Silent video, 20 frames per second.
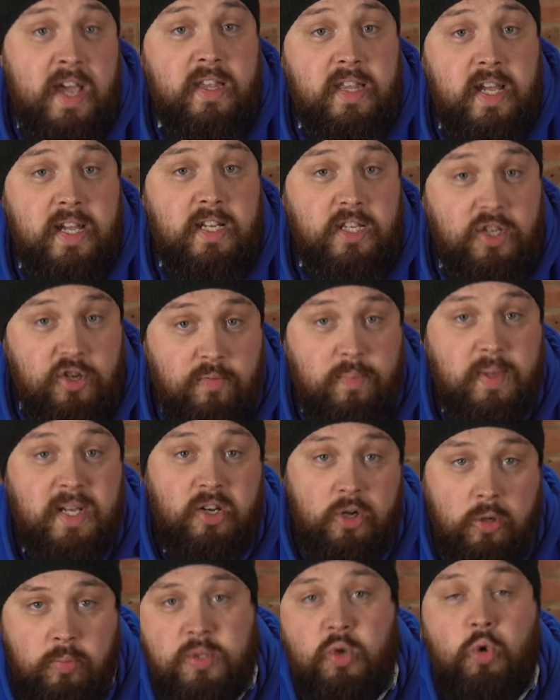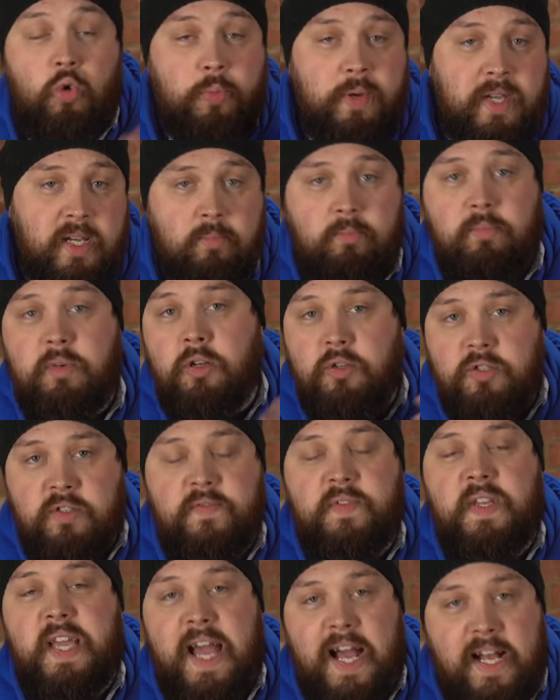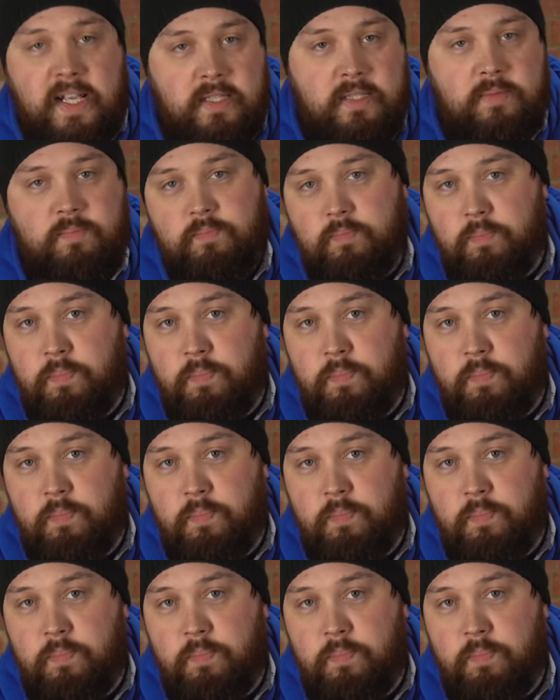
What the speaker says: then you've been absorbing lots of gas.